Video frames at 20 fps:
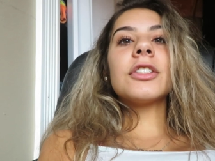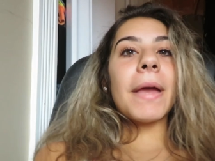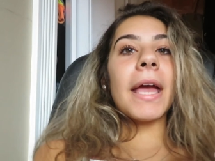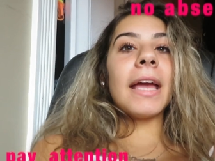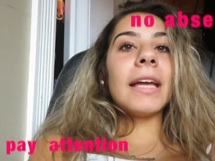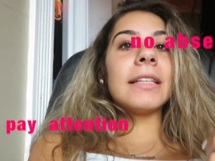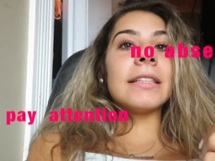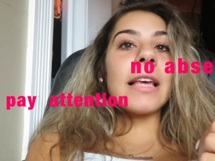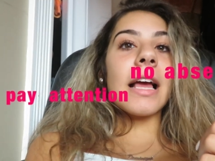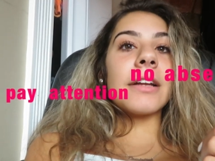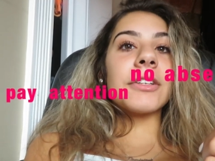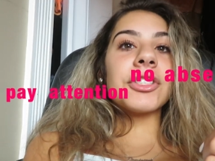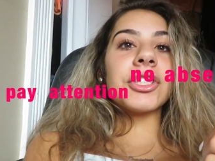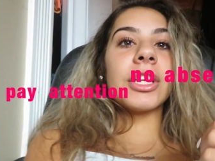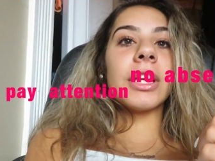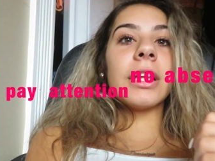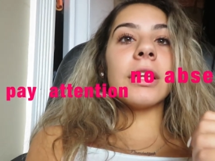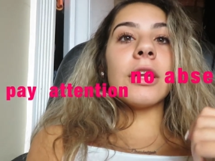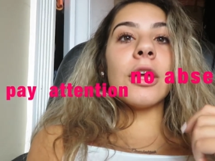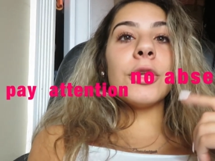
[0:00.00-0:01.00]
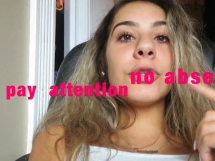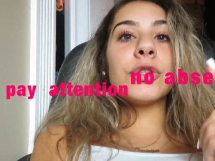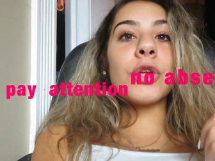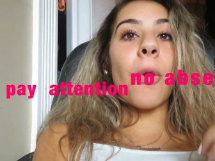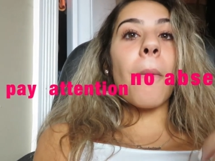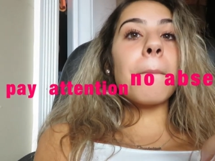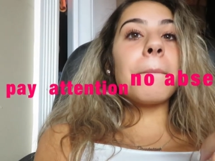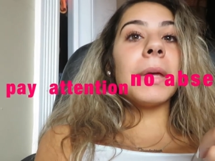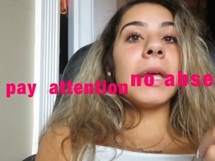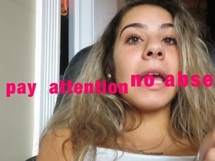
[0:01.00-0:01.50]
Pay attention,
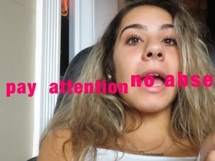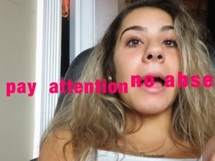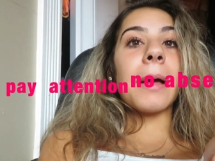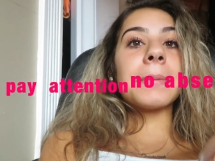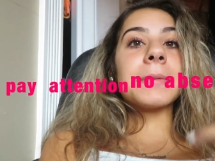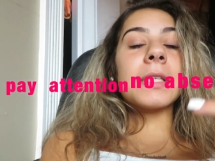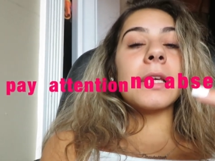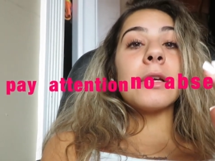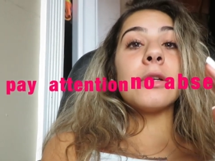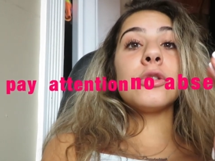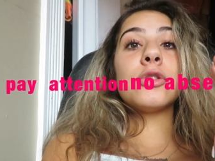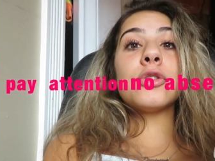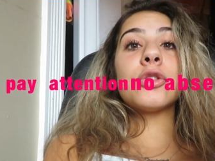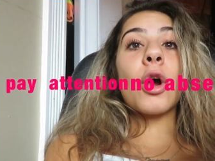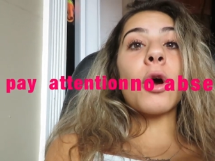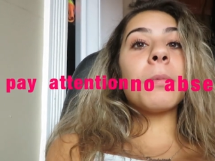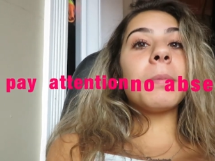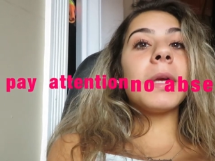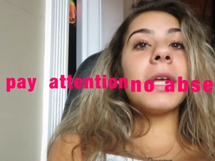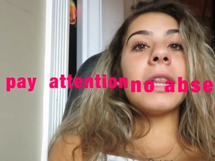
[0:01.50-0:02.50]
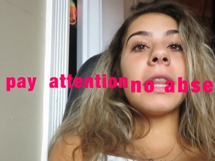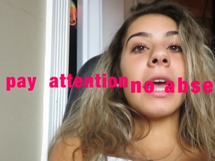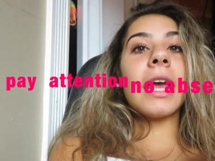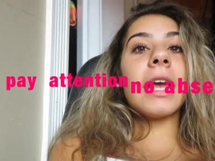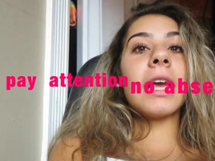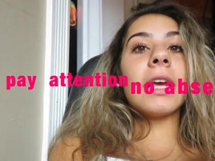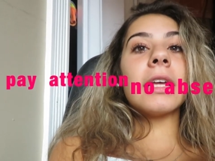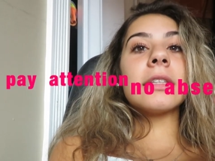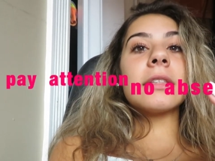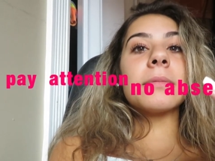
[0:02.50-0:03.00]
don't be absent, don't be
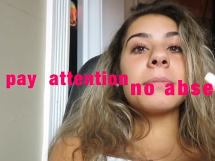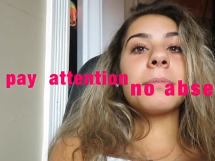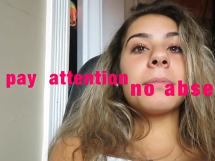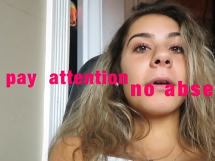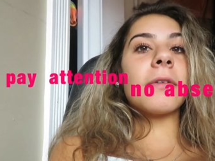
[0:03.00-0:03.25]
late.